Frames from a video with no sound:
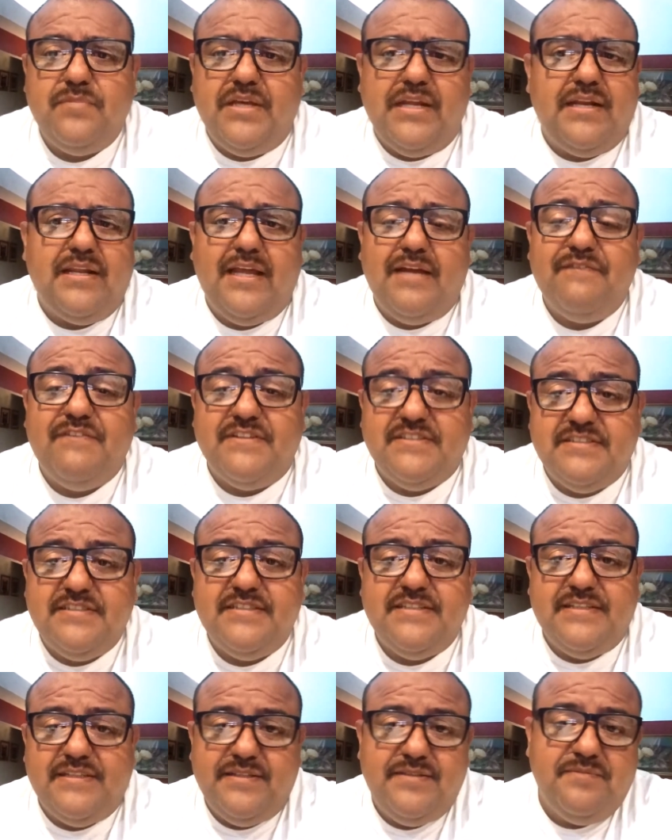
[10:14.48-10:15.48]
Get a Life at
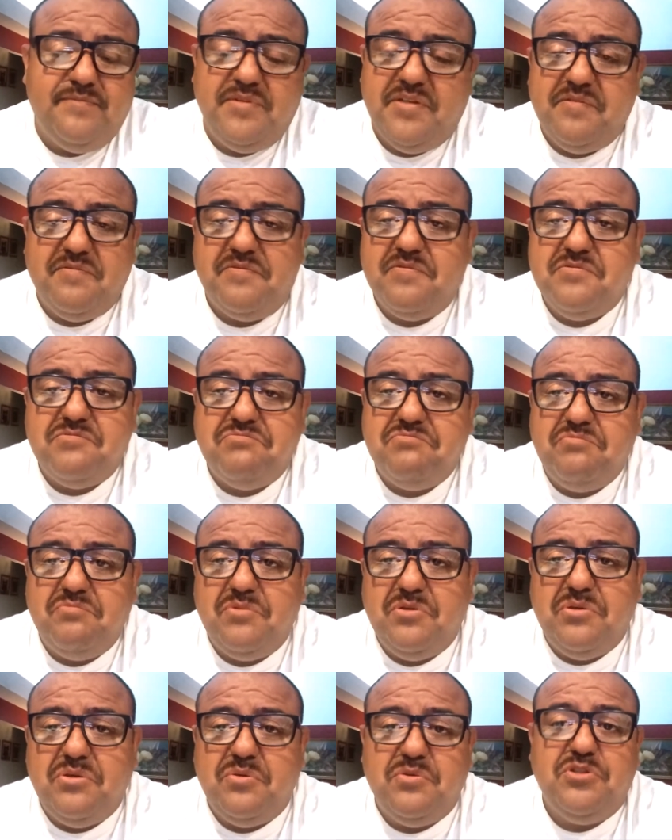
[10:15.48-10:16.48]
Sea. You can just
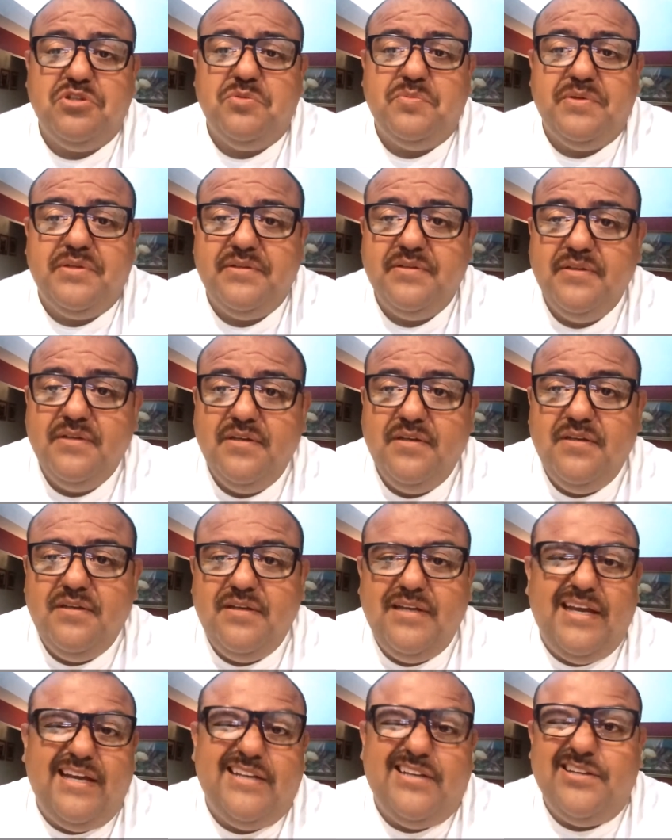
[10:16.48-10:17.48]
YouTube it.
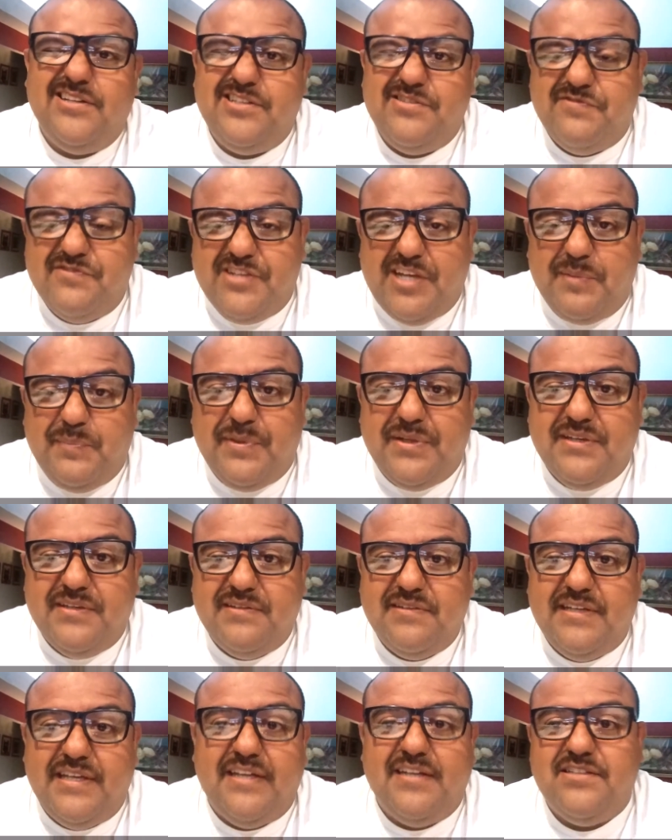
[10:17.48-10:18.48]
Heck, you can even type
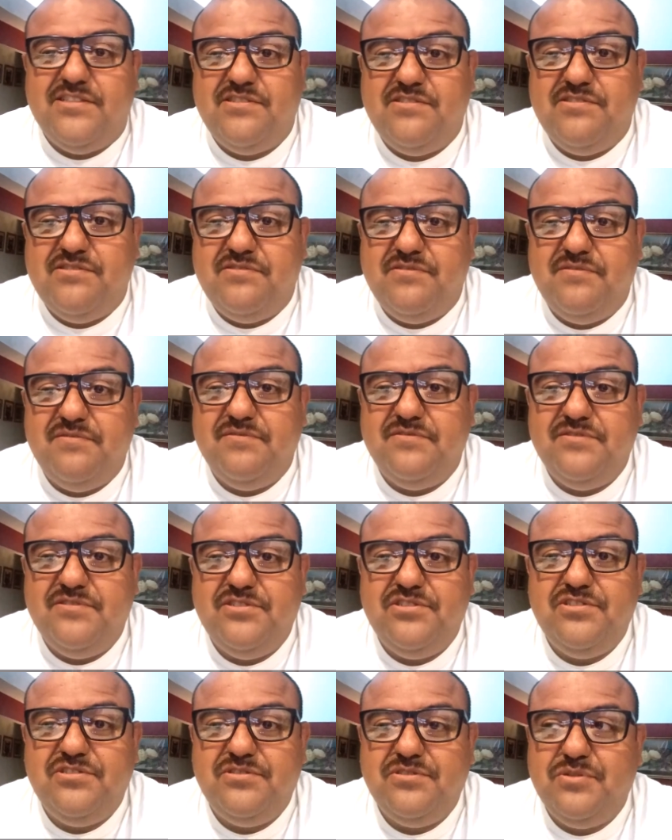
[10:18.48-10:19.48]
in get a
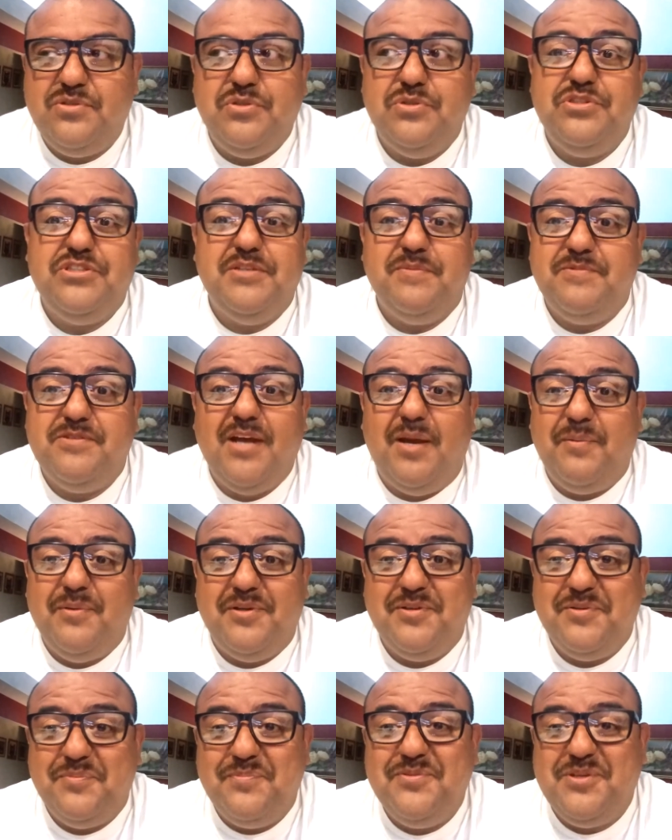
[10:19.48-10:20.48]
cruise ship job
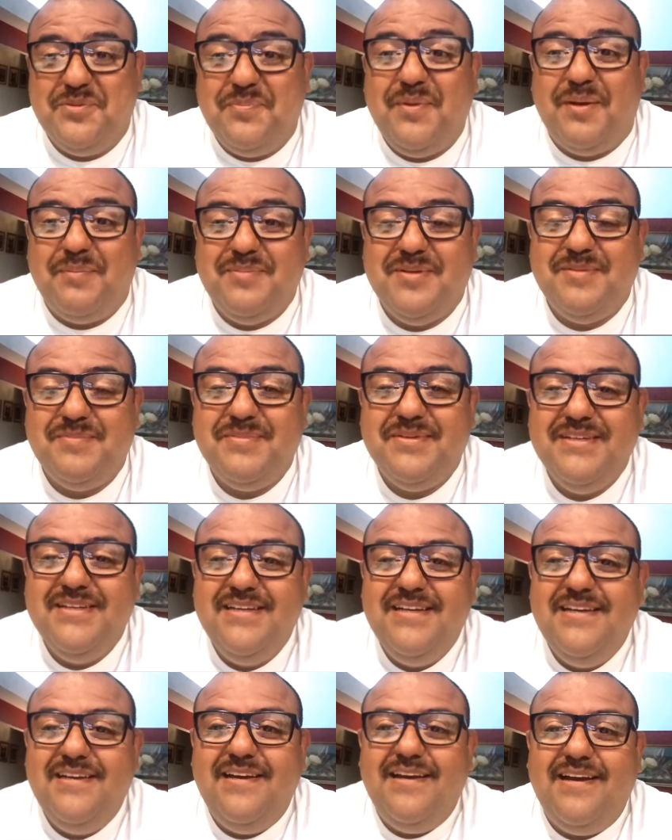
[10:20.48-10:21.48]
and she'll pop up.
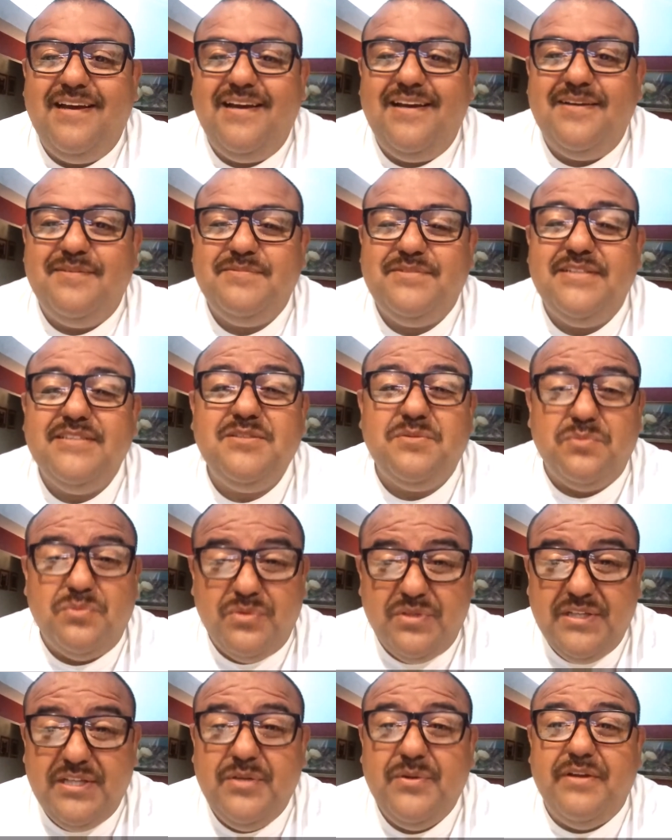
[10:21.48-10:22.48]
She has some
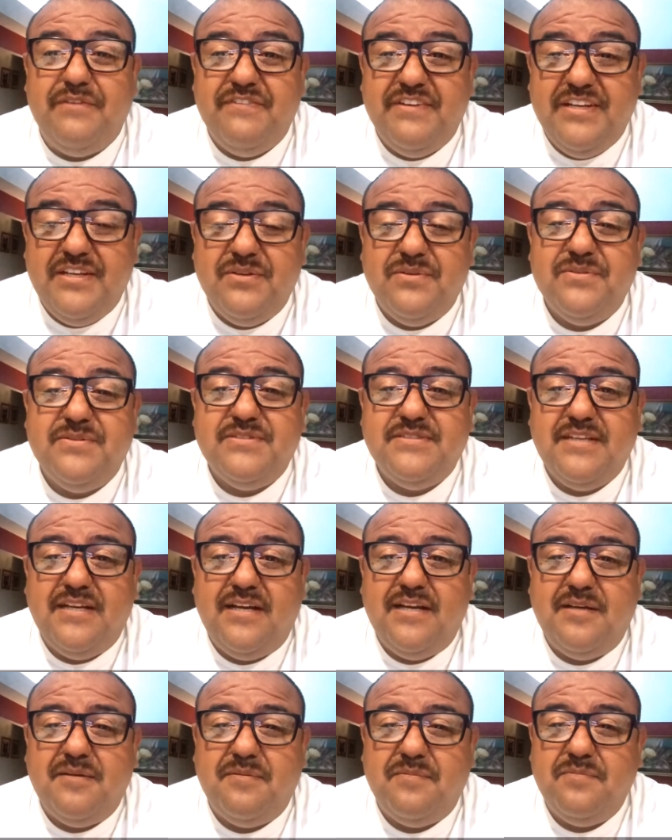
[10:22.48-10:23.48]
really great videos,
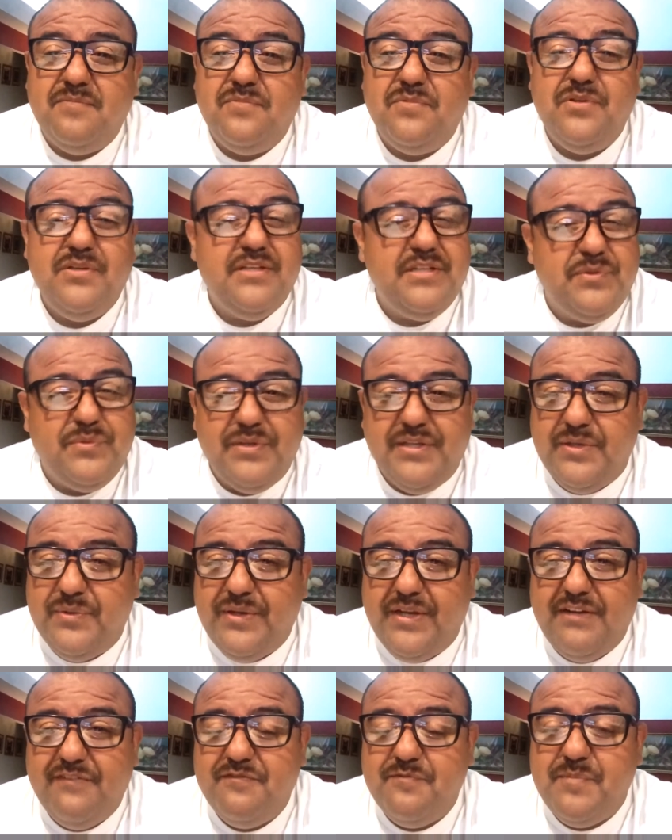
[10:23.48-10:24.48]
really
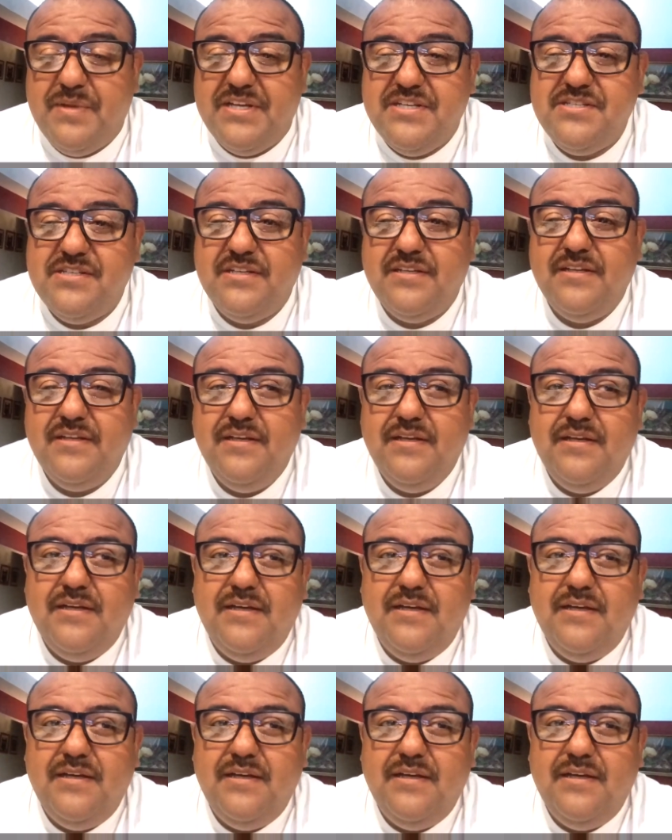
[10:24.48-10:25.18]
great information.